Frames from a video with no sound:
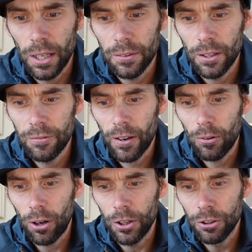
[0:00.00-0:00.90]
they
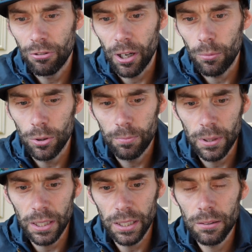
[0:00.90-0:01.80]
felt like the grip would
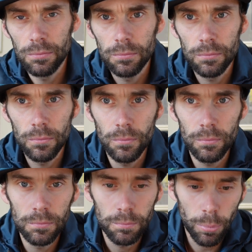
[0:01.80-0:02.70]
be
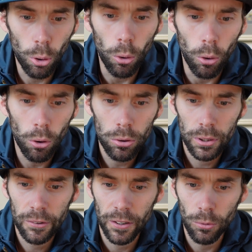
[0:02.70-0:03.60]
poor
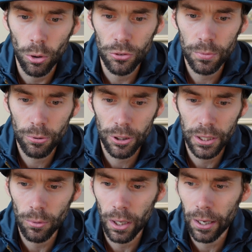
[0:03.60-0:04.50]
if it was pretty
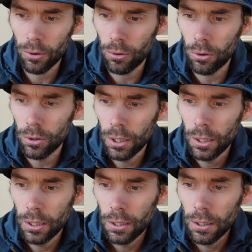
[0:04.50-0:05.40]
wet or
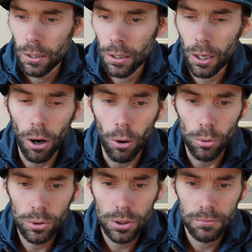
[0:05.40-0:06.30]

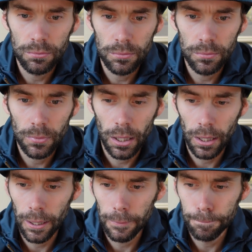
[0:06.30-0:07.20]
cold.
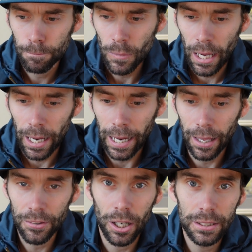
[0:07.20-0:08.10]
And
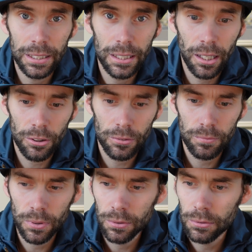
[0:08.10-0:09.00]
I did another
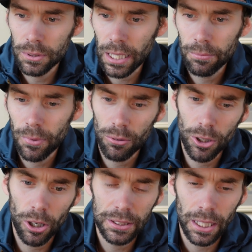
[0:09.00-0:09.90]
10 mile
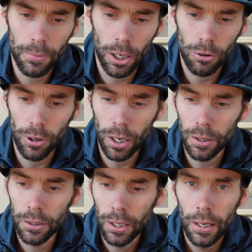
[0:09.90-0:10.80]

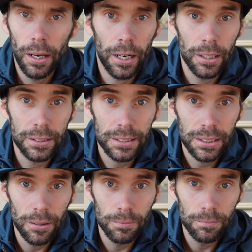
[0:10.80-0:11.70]
run, and I did
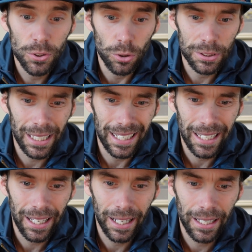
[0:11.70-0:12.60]
some sort of
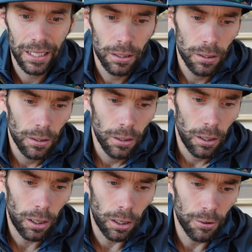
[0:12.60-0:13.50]
10k
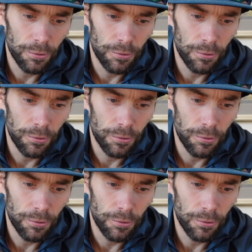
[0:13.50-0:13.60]
hard